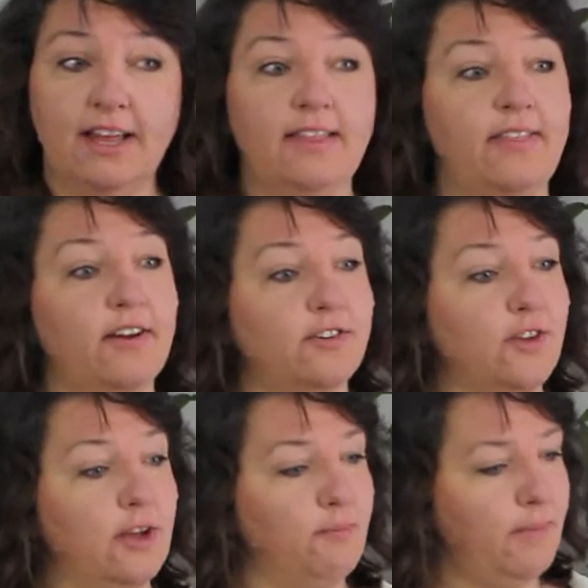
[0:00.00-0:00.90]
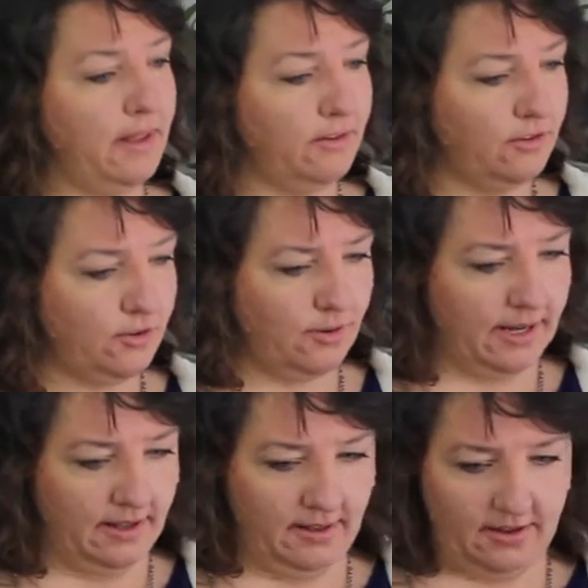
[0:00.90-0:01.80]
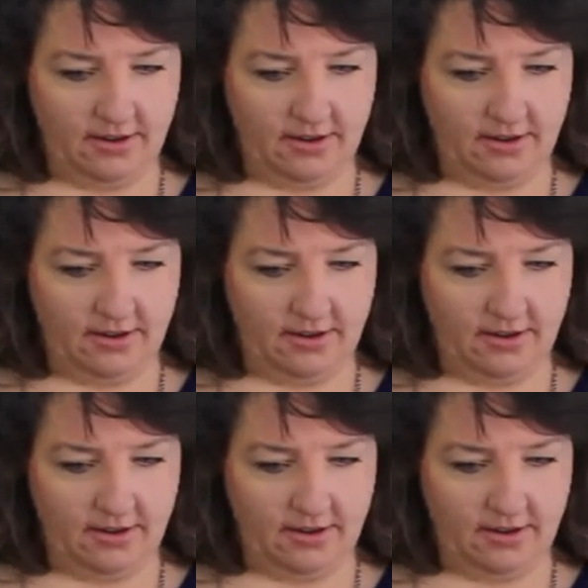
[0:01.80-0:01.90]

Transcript: that there's a milk trail